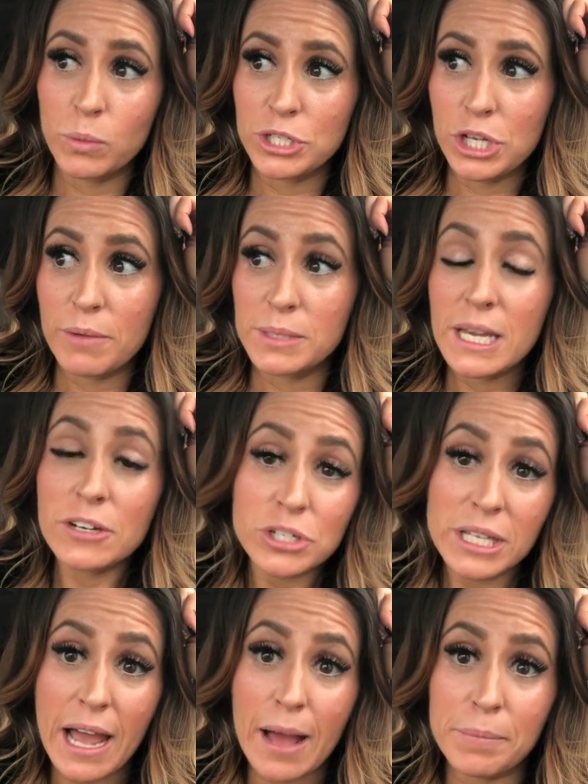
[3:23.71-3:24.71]
which I was
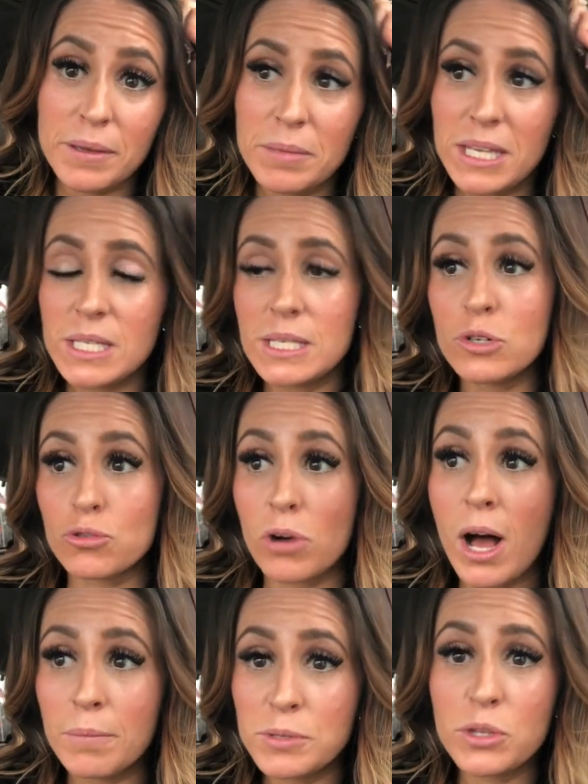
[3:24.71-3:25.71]
actually happy because it
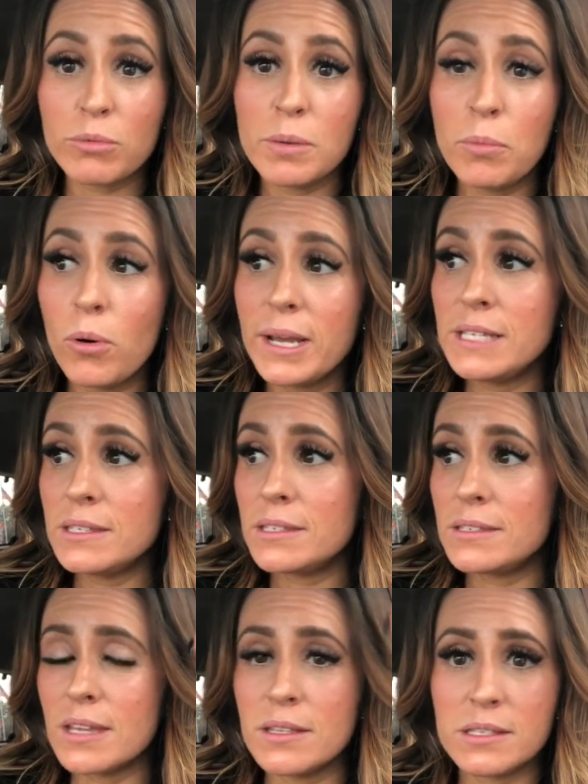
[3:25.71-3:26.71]
dropped three points
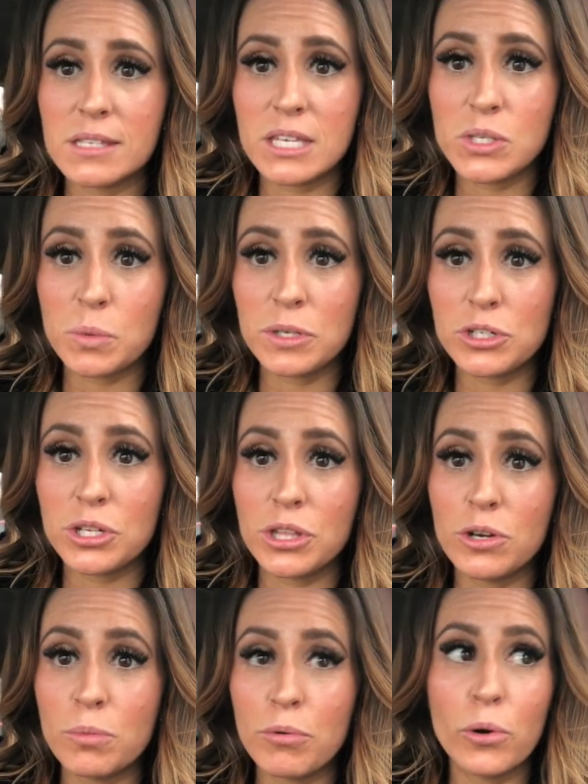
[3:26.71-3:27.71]
since they switched to the
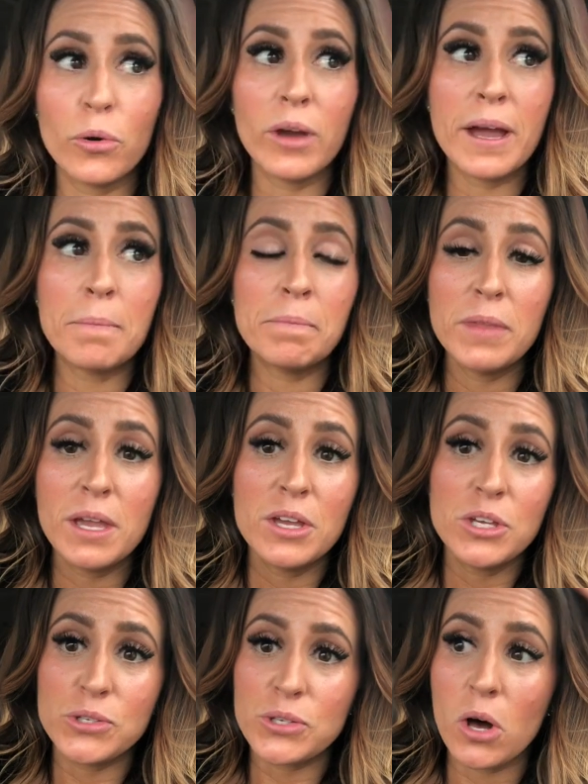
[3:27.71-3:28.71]
new program.
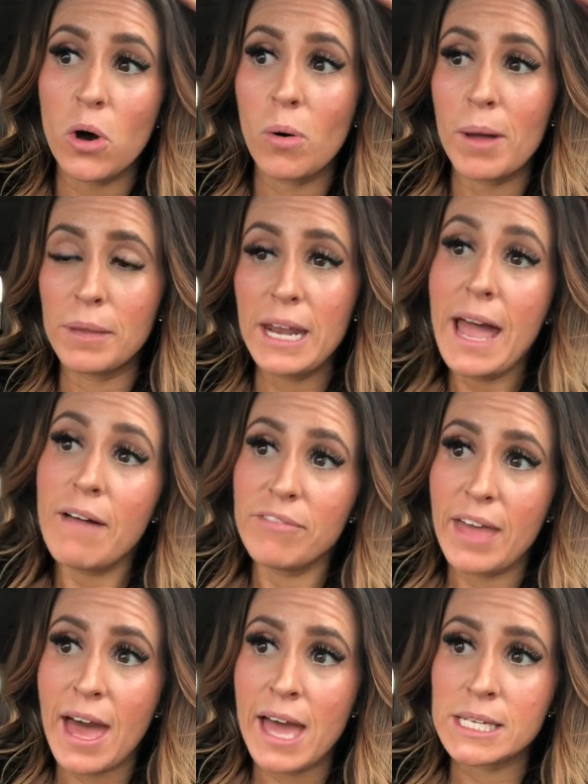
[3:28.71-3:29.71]
So I'm going to have
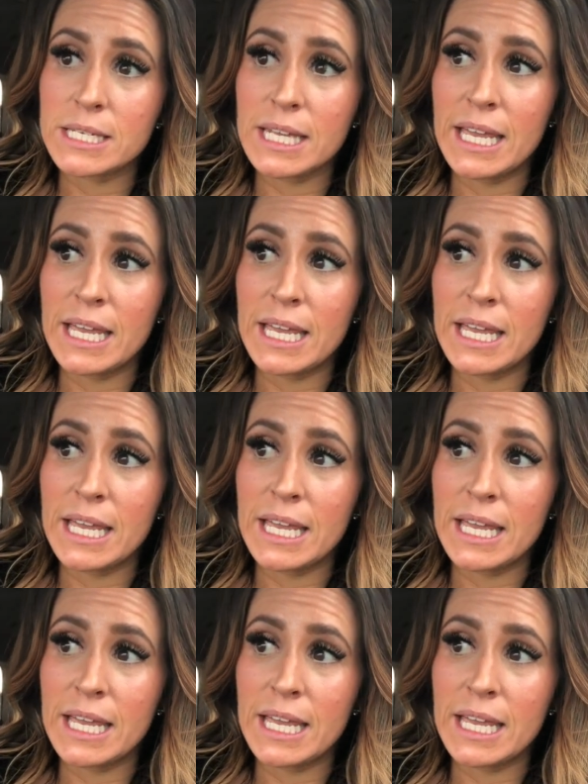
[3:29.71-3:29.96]
that.